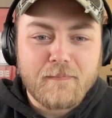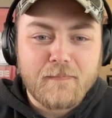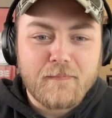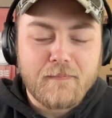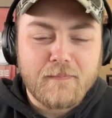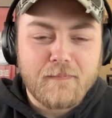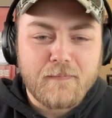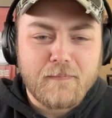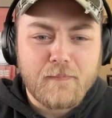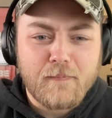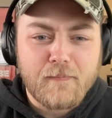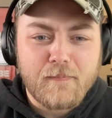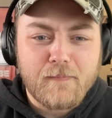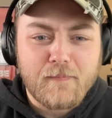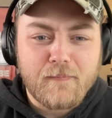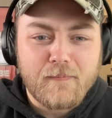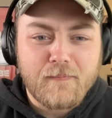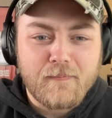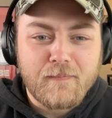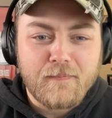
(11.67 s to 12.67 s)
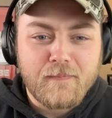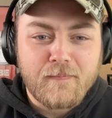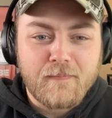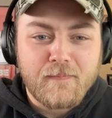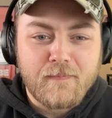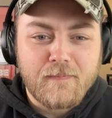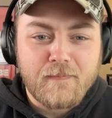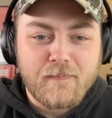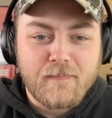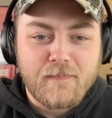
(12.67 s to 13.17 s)

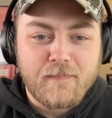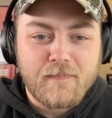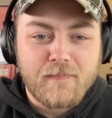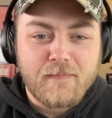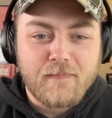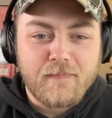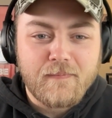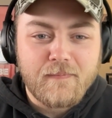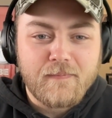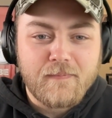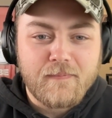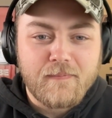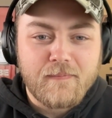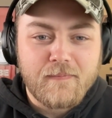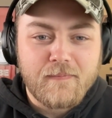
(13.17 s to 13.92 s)
No words are spoken by the person on screen.